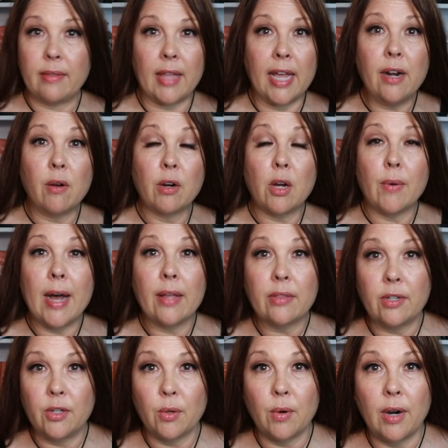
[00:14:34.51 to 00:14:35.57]
They don't go out
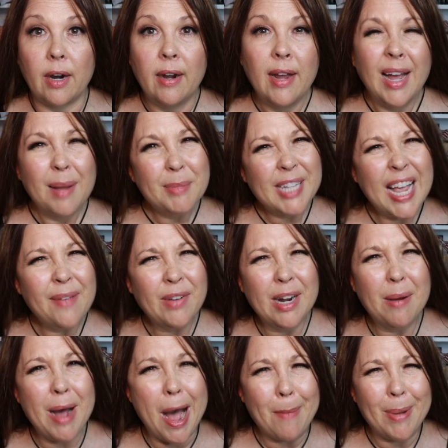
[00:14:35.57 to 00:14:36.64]
the door. I'm saving
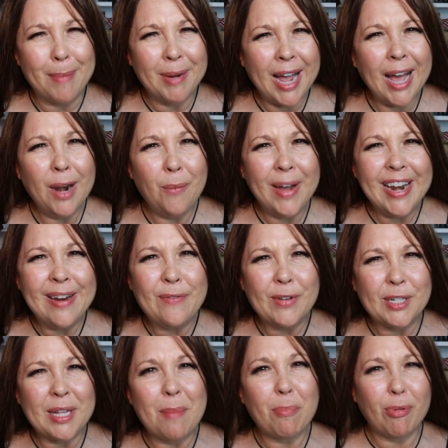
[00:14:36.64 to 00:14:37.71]
up. I'm kind of waiting
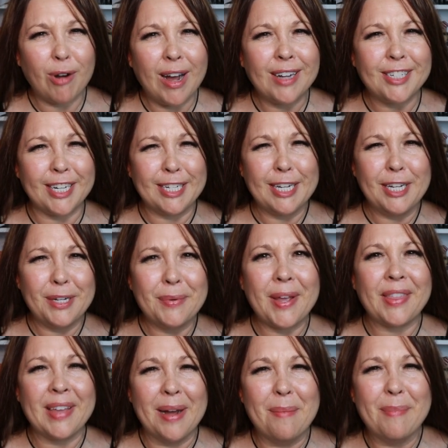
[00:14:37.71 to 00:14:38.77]
for some project to do
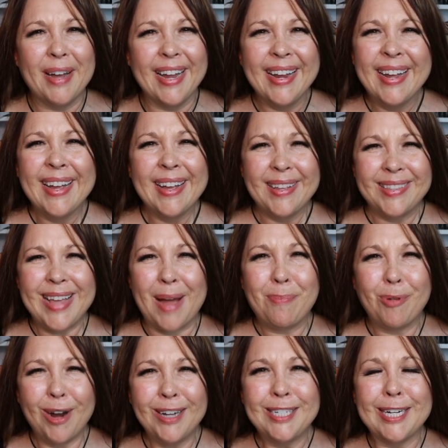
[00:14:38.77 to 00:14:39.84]
with them, but that
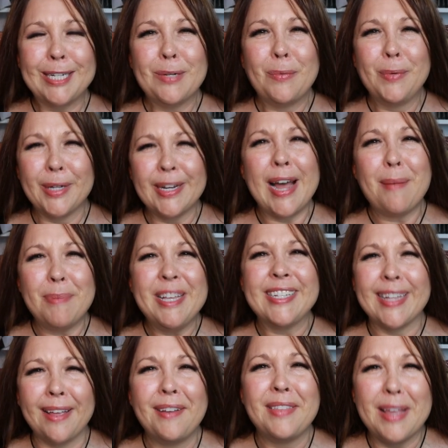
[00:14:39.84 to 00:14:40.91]
project will not be
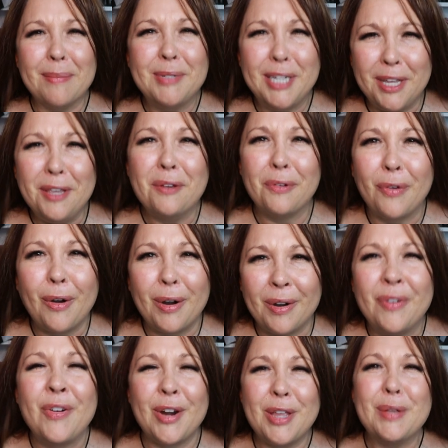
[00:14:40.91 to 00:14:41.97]
selling them to you
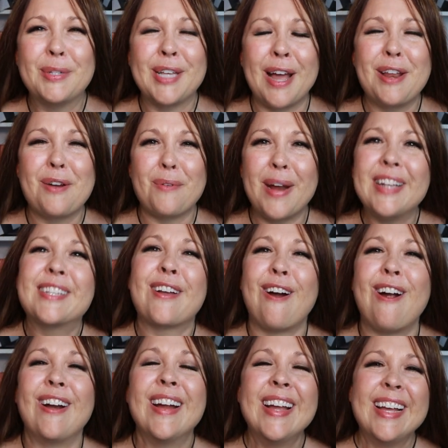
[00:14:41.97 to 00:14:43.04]
for use on your race
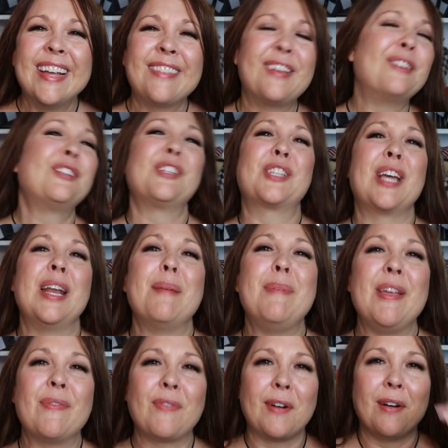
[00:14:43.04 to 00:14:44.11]
car. They're just going to
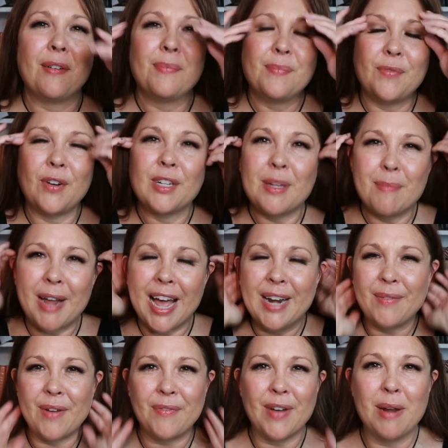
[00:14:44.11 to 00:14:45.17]
be for some kind
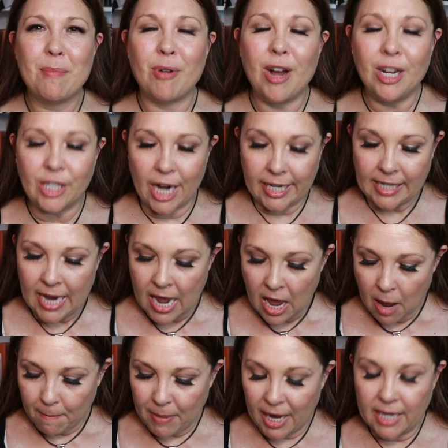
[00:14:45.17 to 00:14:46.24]
of a fun project.
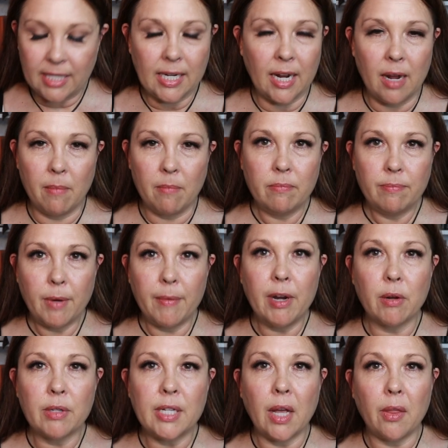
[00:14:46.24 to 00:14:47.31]
But we
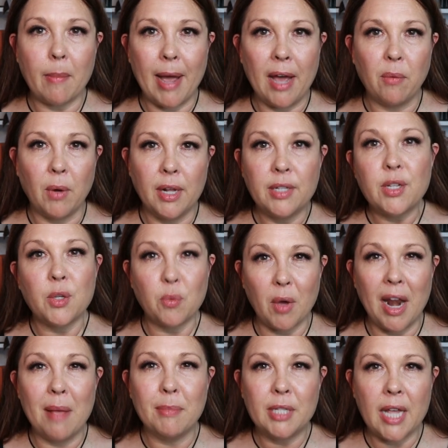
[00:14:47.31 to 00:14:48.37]
don't sell the bad ones is
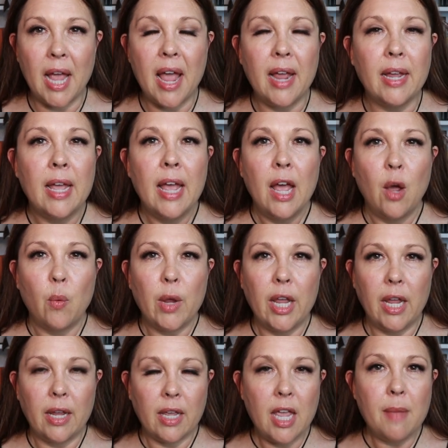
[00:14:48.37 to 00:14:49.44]
what I'm saying.
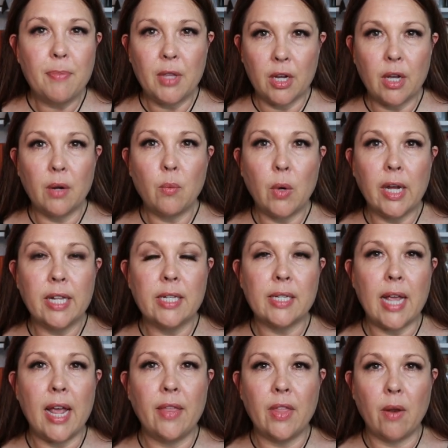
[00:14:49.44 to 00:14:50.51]
We keep the good
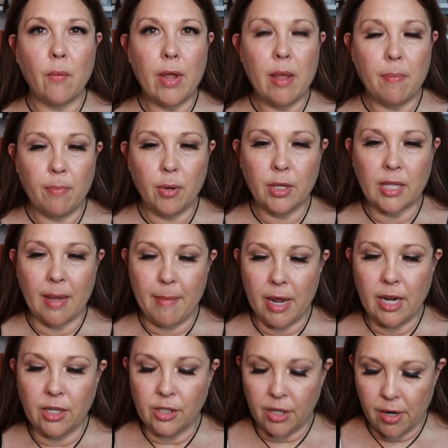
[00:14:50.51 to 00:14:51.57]
ones and then we put them
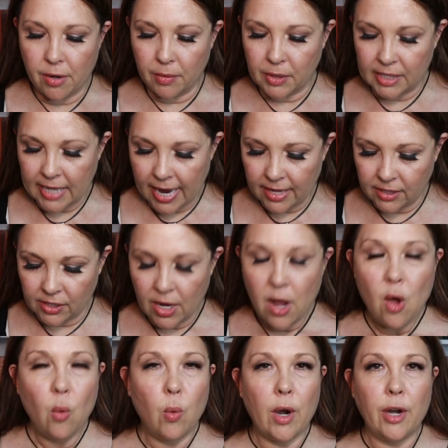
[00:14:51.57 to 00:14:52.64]
into sets
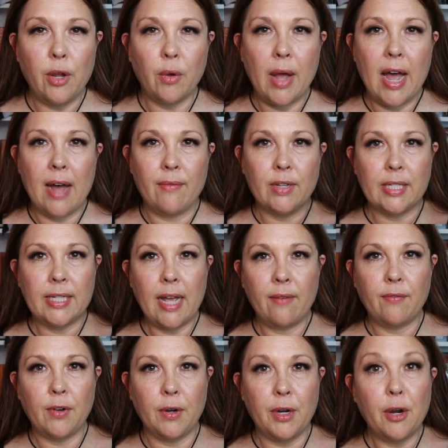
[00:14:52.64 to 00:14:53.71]
where you'll have a
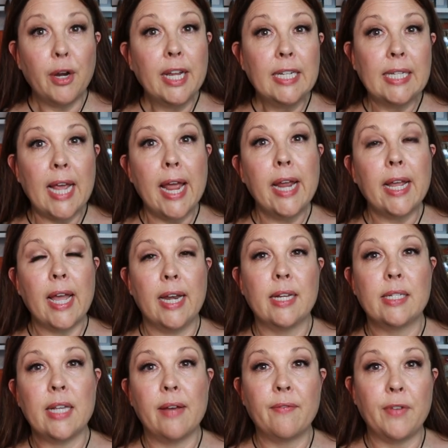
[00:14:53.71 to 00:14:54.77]
set for your intake and a
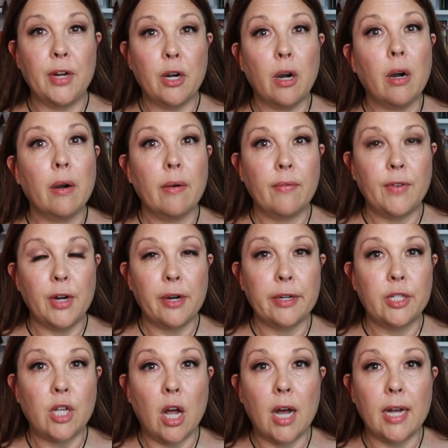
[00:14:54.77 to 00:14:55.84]
set for your
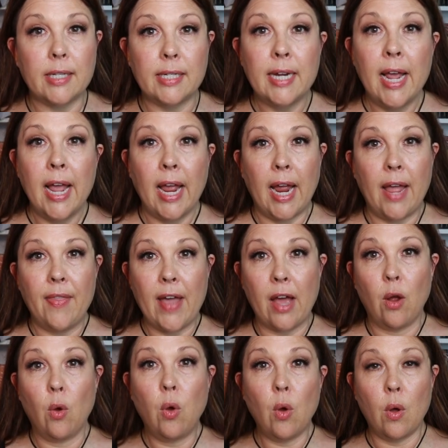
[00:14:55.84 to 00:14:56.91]
exhaust. And
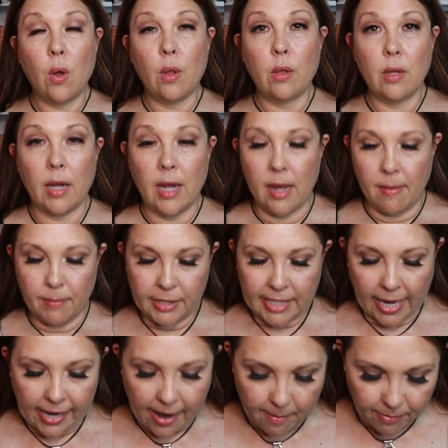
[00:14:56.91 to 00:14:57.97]
that whole
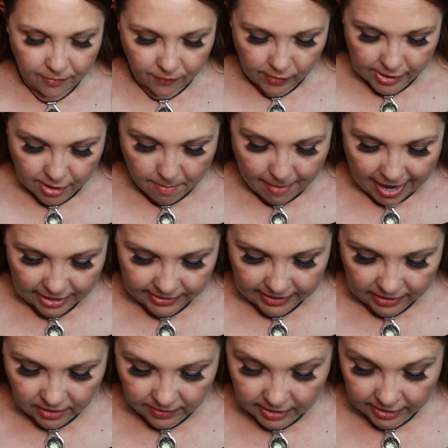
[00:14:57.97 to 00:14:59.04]
setup for your match
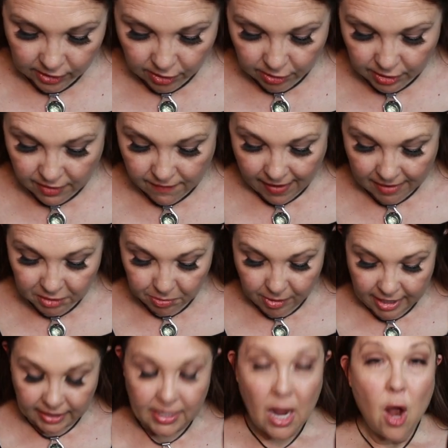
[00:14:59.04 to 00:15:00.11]
sets of 602 valve
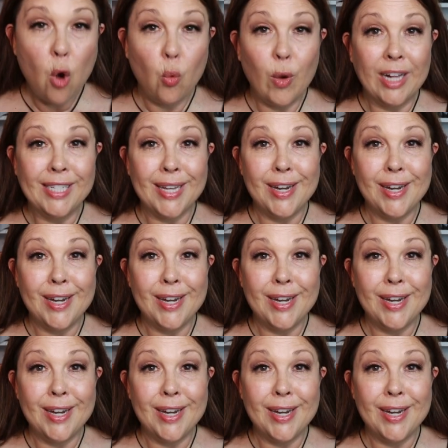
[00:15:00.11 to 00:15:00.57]
springs runs